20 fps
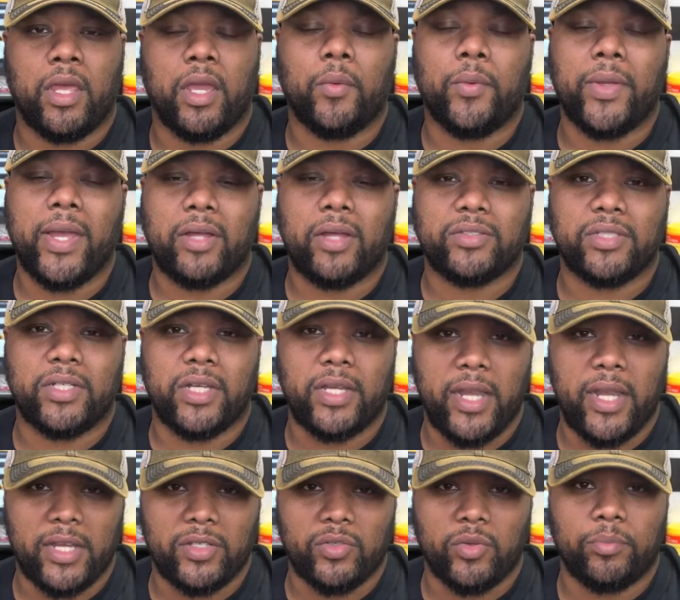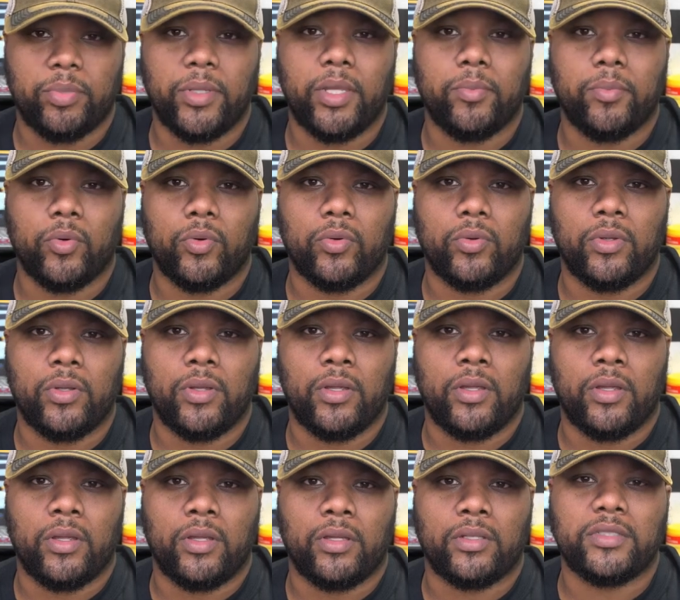And we out to the next one, people.
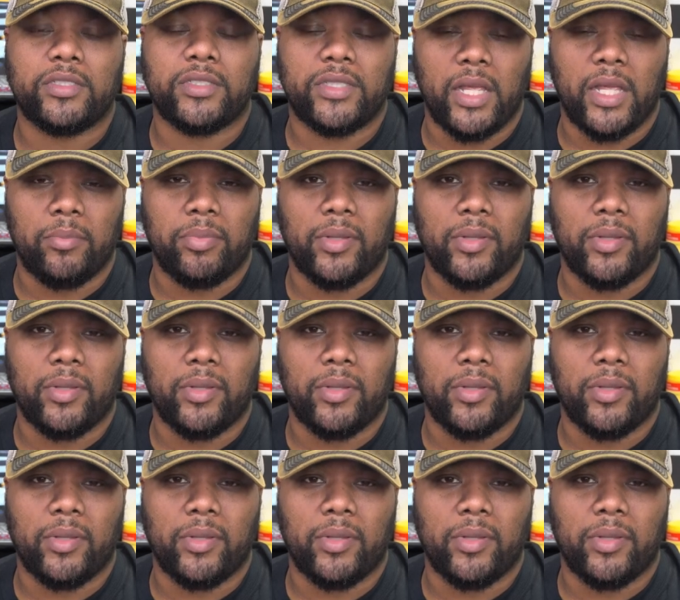Stay